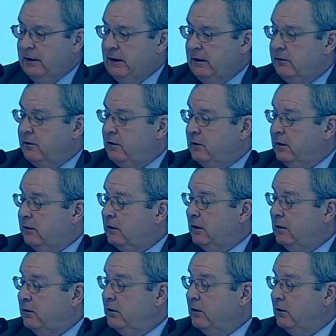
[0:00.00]
through
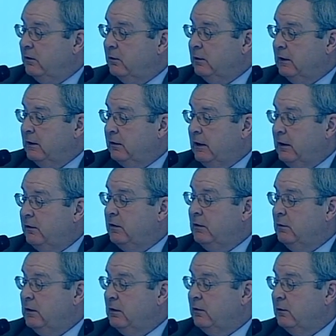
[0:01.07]
discussions with
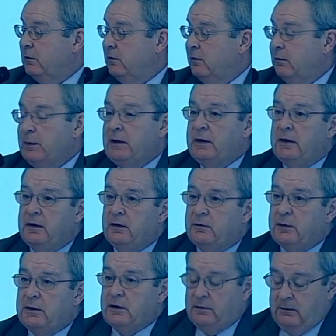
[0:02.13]
customers, with suppliers,
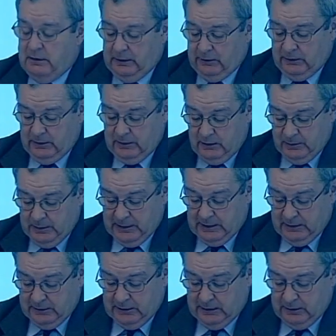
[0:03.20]
with other external
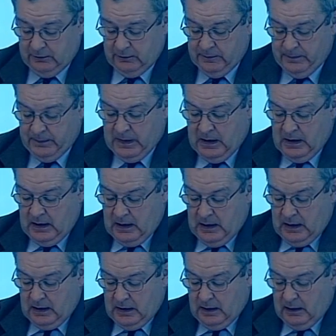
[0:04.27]
parties.
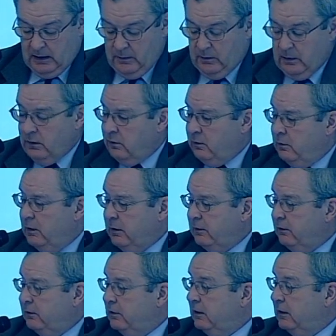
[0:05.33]

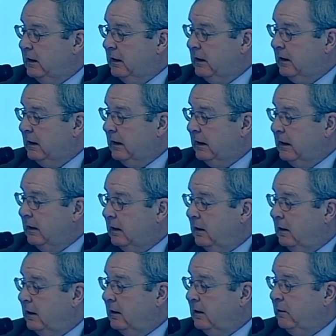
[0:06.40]
Workers learn in a
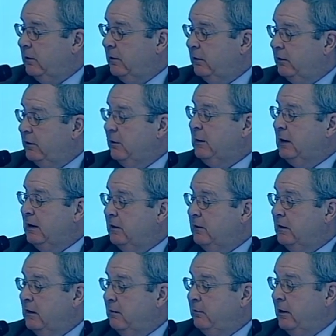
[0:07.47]

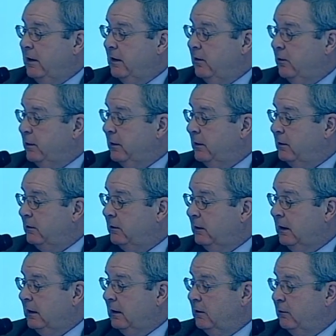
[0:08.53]
simulated environment.
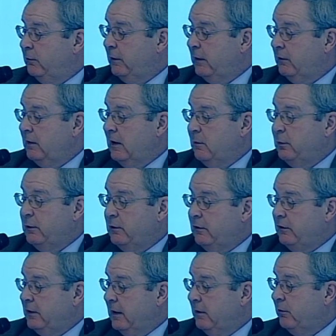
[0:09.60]
For example,
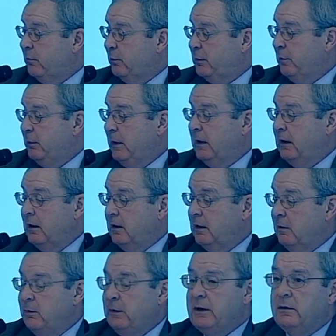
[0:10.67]
chefs prepare a
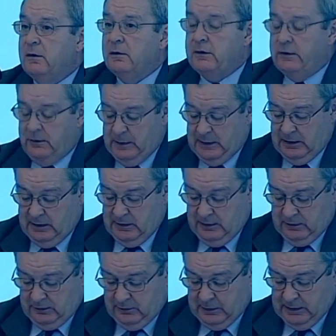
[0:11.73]
meal
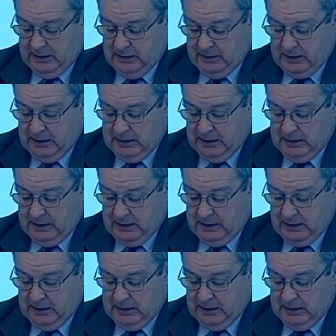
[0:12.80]
to be